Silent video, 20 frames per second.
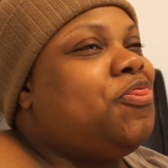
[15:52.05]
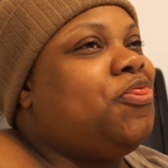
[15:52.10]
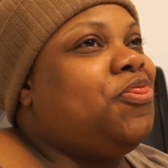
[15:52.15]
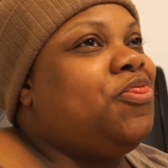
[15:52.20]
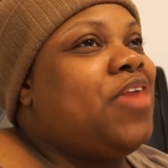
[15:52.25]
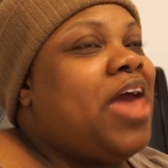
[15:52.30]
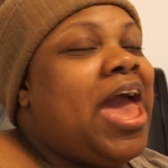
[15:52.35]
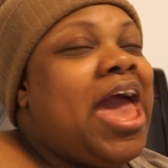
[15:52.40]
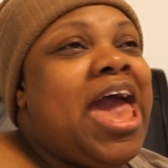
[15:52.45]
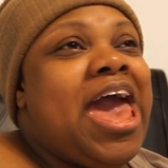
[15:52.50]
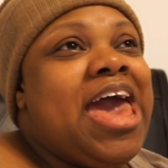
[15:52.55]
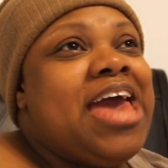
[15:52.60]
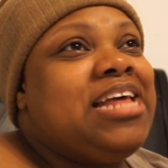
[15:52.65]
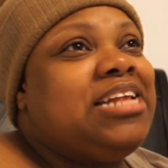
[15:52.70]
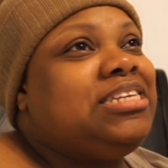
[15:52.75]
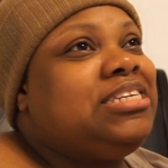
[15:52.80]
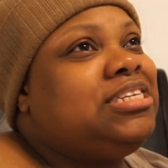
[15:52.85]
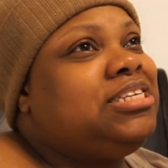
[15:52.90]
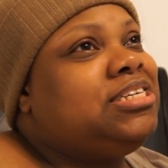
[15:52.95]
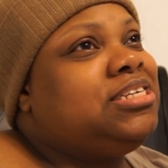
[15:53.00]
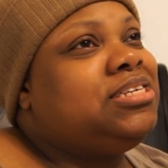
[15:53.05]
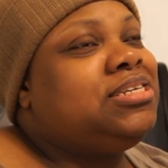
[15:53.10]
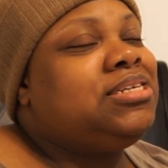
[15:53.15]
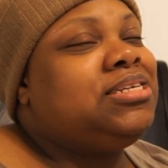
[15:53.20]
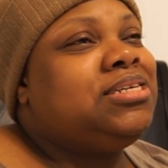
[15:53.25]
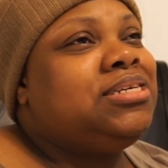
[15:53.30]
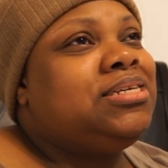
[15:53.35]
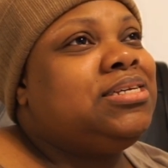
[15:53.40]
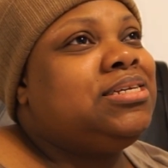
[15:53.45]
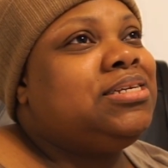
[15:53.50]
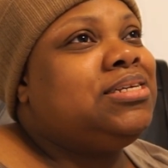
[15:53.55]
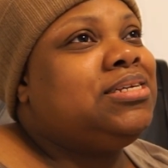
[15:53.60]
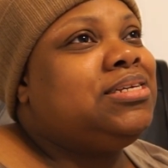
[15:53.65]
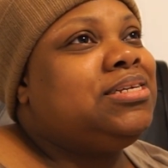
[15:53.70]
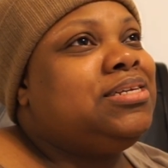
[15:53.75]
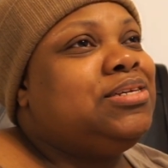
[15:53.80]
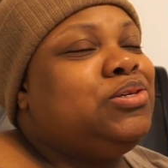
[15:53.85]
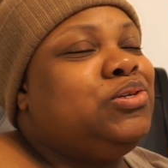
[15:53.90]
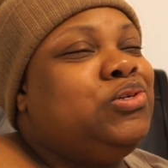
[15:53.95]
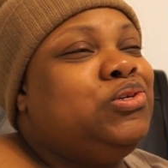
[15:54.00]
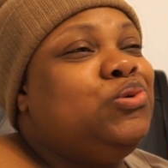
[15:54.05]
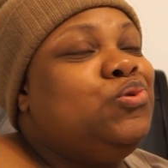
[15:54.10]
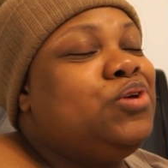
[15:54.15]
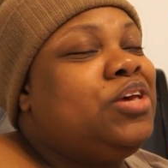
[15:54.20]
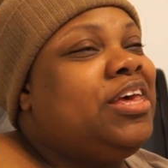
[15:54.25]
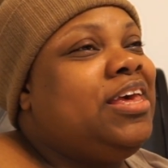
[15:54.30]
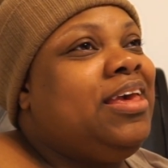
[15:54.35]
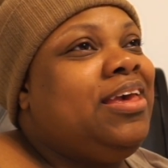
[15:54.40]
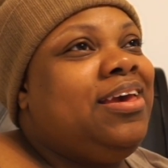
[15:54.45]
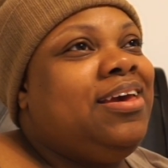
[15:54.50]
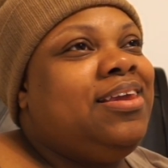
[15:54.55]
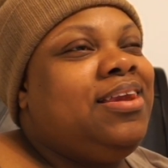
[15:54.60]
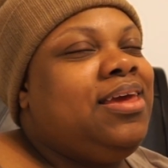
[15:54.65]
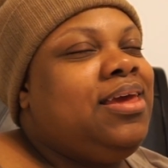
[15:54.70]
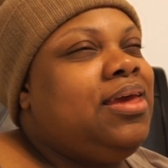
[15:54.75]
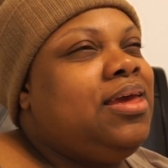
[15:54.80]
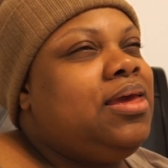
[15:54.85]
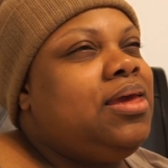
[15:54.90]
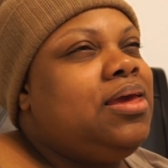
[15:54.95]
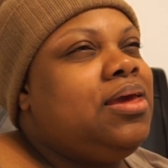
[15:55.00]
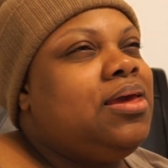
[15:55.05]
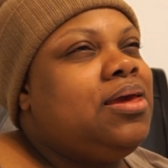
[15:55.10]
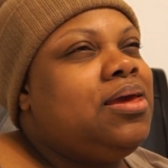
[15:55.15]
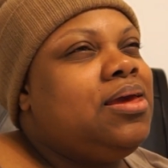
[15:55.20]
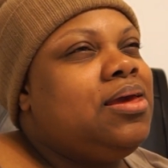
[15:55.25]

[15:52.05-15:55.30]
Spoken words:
That zucchini